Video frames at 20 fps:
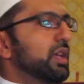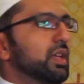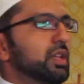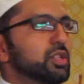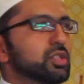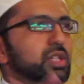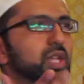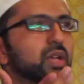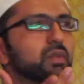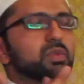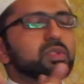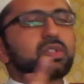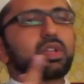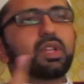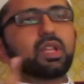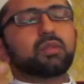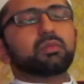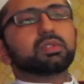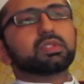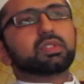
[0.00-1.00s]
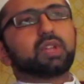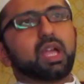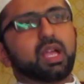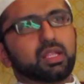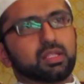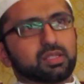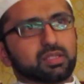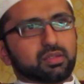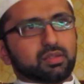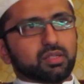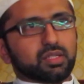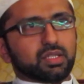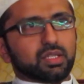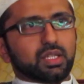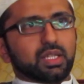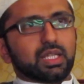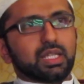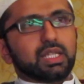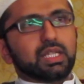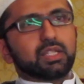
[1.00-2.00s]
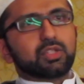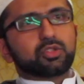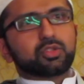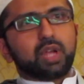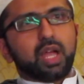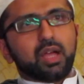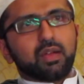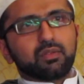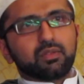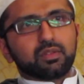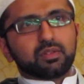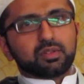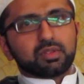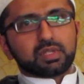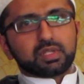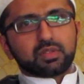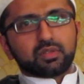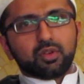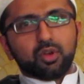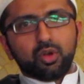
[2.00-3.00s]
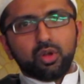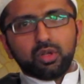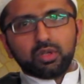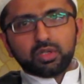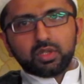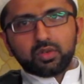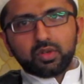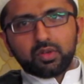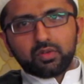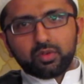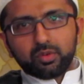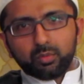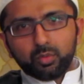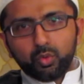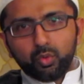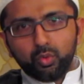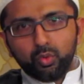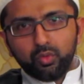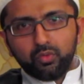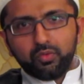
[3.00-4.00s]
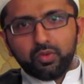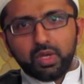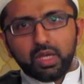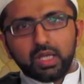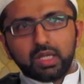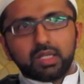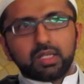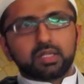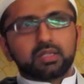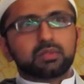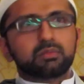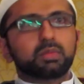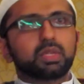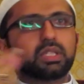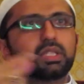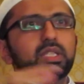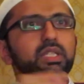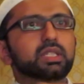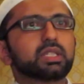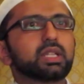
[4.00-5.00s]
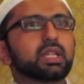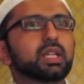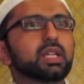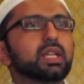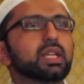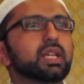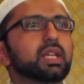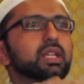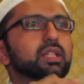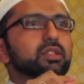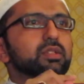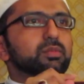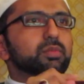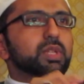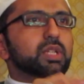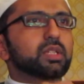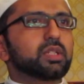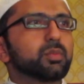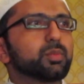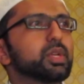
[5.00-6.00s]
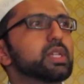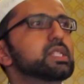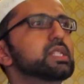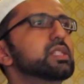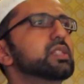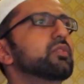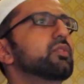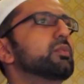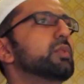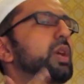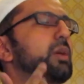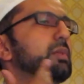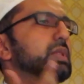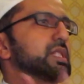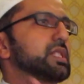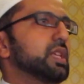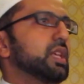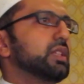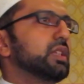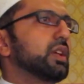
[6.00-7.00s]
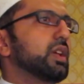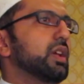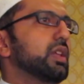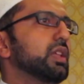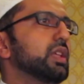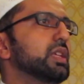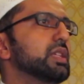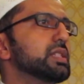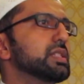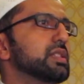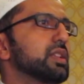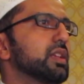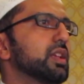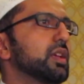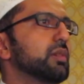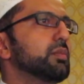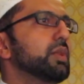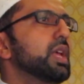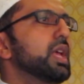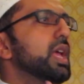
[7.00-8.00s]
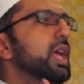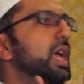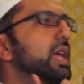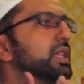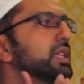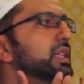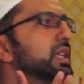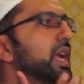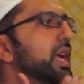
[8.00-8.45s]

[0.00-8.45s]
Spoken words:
Hisham was not able to answer it. He travels all the way from Kufa to Medina to be in the presence of Imam Sadiq alayhi salam. And he